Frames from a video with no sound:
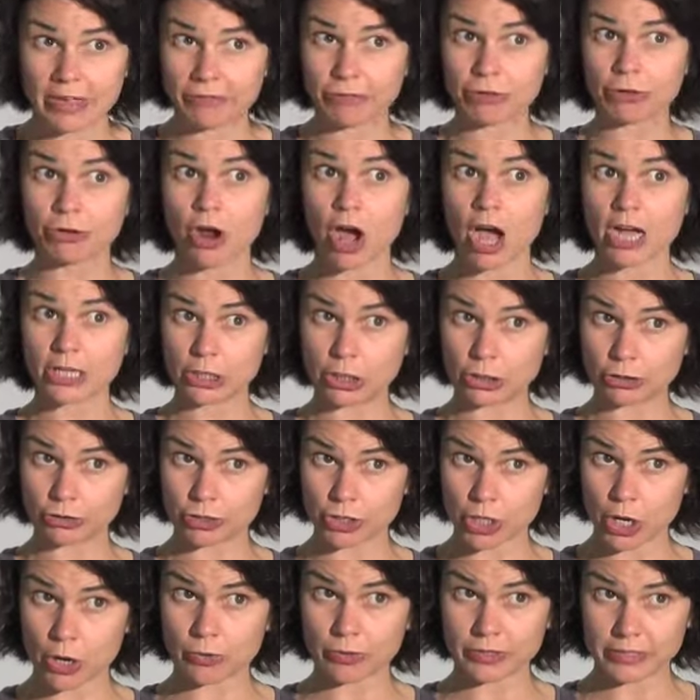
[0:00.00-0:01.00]
if you're not in your
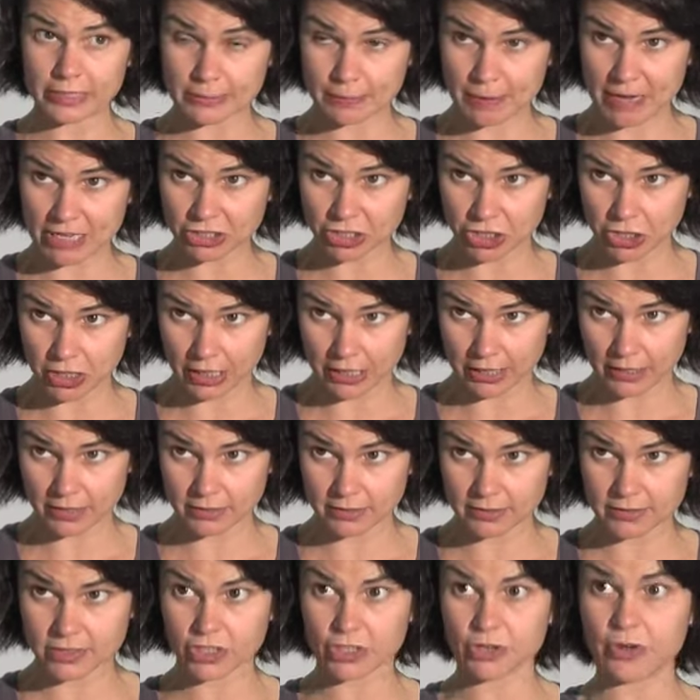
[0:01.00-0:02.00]
zone especially.
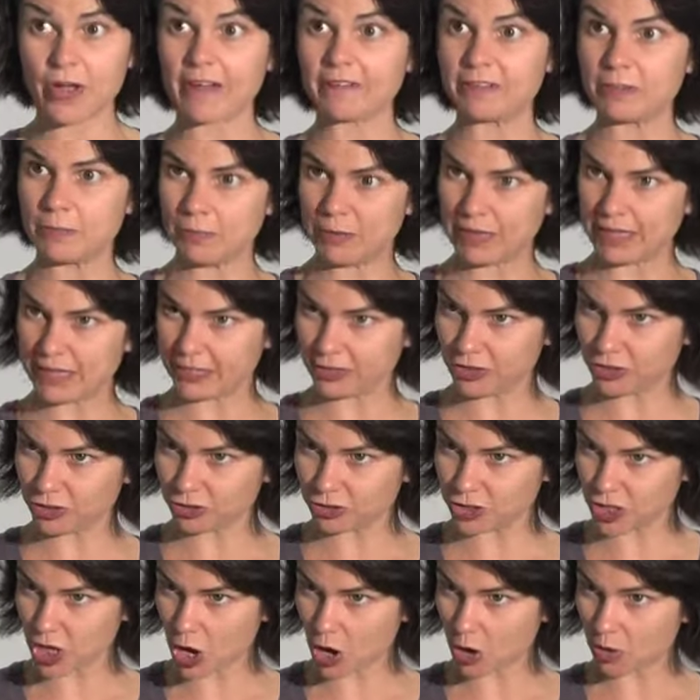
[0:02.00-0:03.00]
So you have to be in
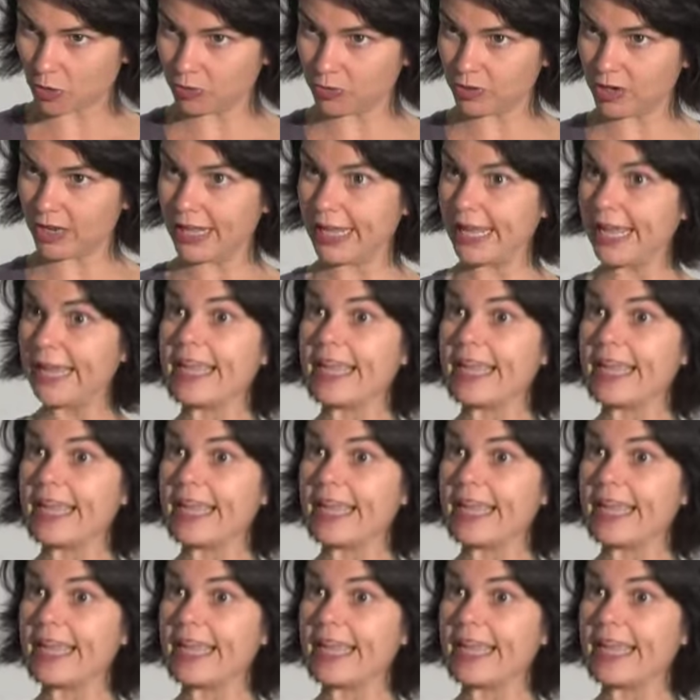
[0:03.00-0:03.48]
your zone.